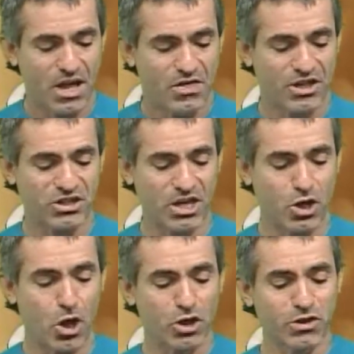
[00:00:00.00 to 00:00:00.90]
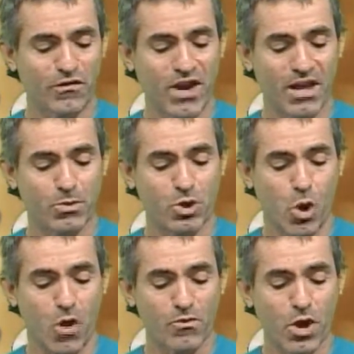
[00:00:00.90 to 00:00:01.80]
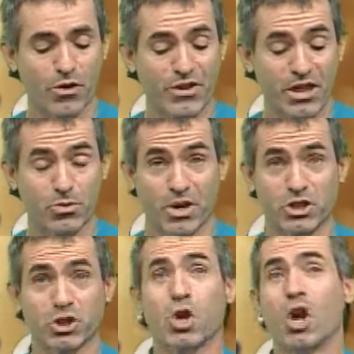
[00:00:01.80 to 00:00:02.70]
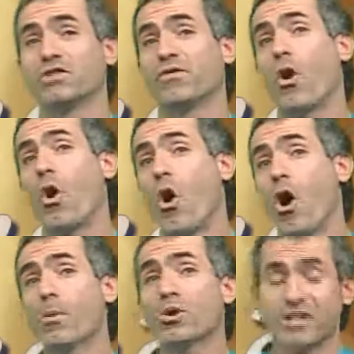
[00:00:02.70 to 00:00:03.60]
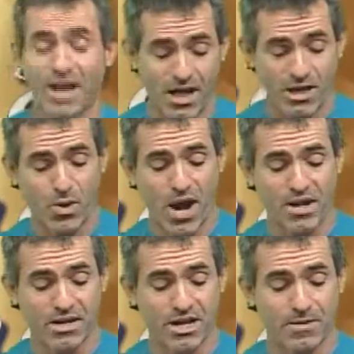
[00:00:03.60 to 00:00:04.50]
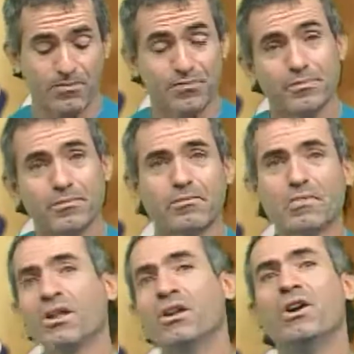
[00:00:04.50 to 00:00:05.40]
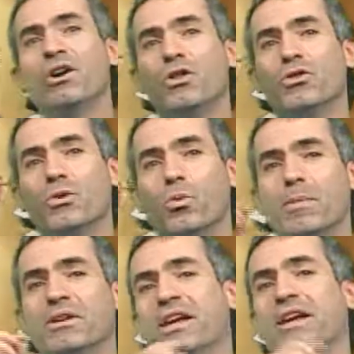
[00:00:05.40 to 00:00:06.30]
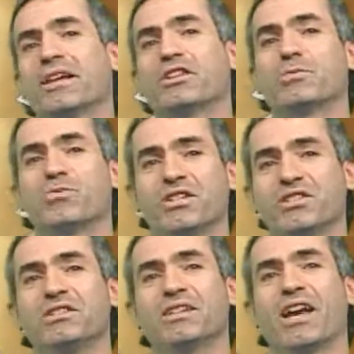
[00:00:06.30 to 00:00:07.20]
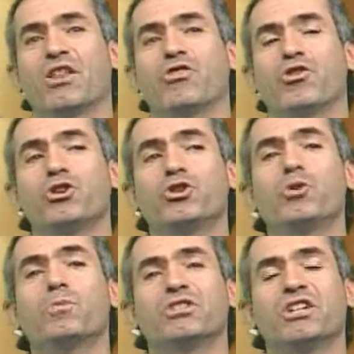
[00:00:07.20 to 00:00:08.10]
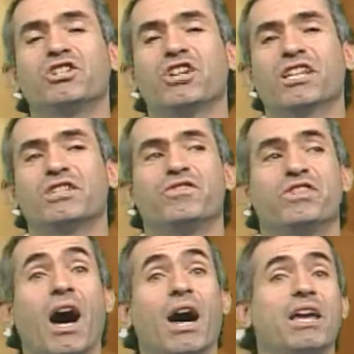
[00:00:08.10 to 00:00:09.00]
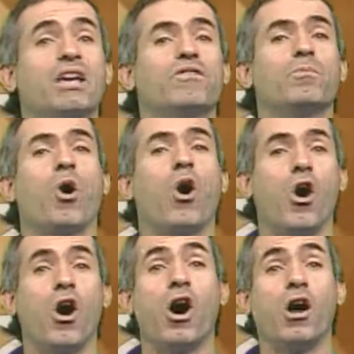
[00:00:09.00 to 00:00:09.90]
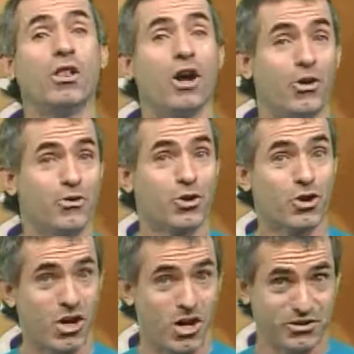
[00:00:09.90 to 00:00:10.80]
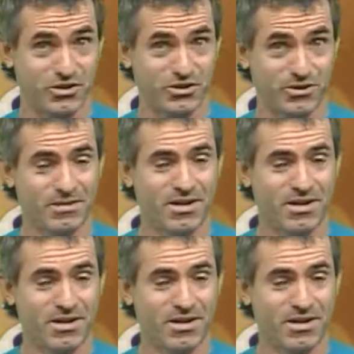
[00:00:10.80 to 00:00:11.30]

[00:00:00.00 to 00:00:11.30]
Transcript: The study also found that when the overall death rates, cause of all mortality, were added in, the women taking the antidepressants had a 32% chance of dying from all other causes.